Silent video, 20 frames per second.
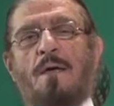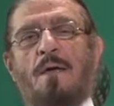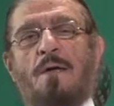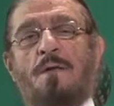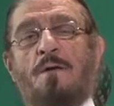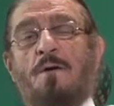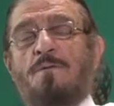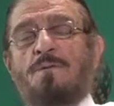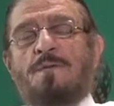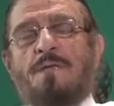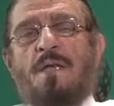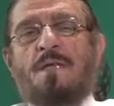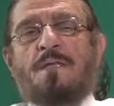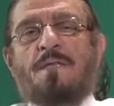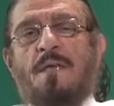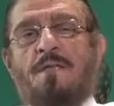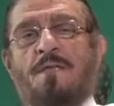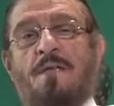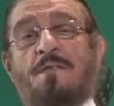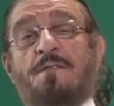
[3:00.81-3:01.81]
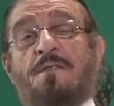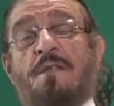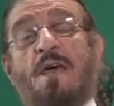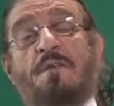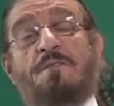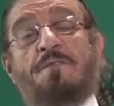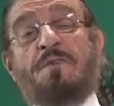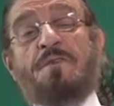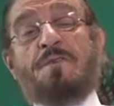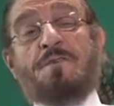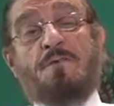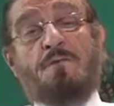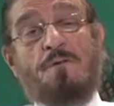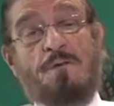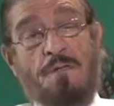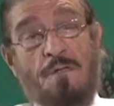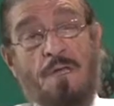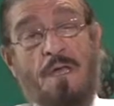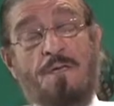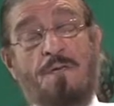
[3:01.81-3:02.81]
He knows that the death is
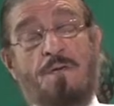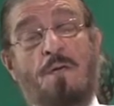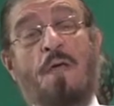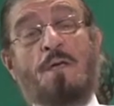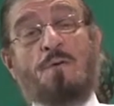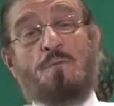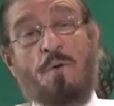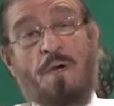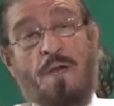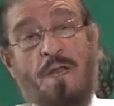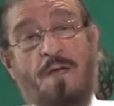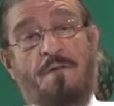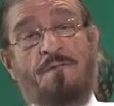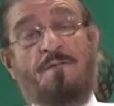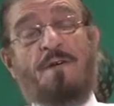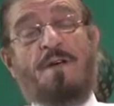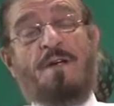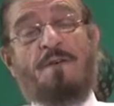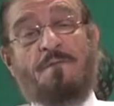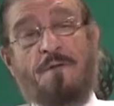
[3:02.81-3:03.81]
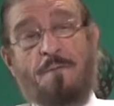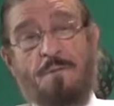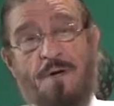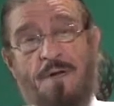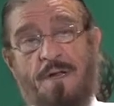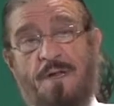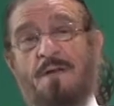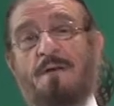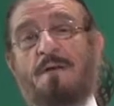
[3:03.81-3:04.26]
waiting for everybody.